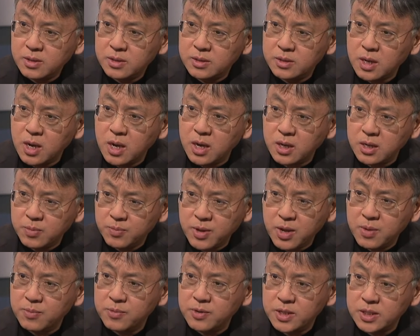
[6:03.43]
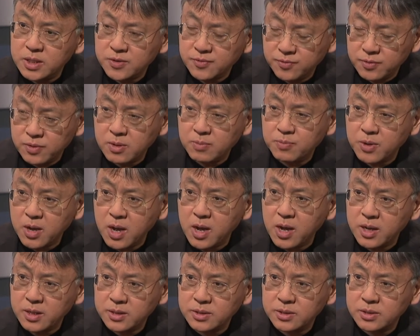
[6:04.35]
dark memories from the
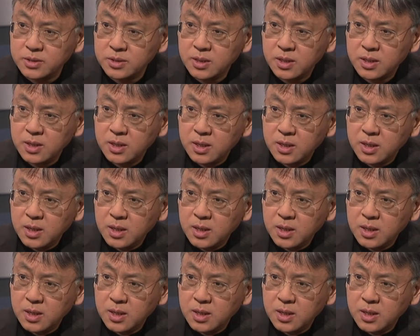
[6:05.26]
past mm.